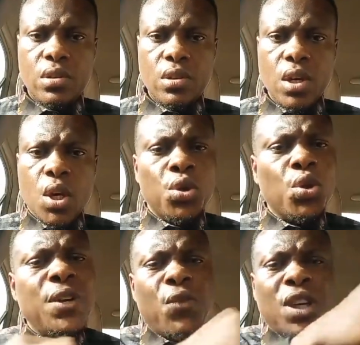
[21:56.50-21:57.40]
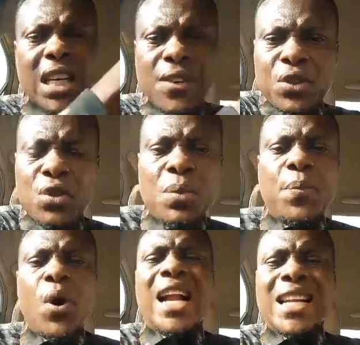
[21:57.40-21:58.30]
You should even give it to the
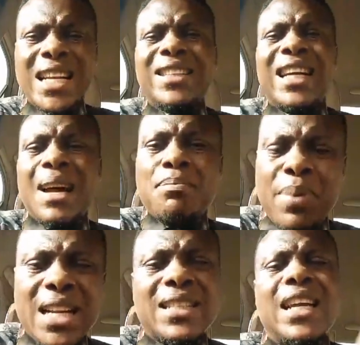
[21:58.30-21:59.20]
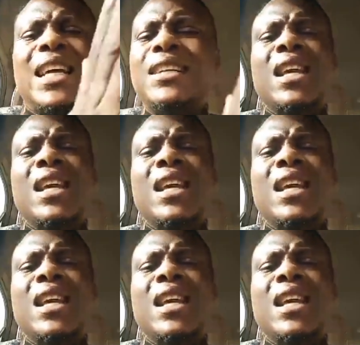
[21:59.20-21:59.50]
people and kneel down and beg them and,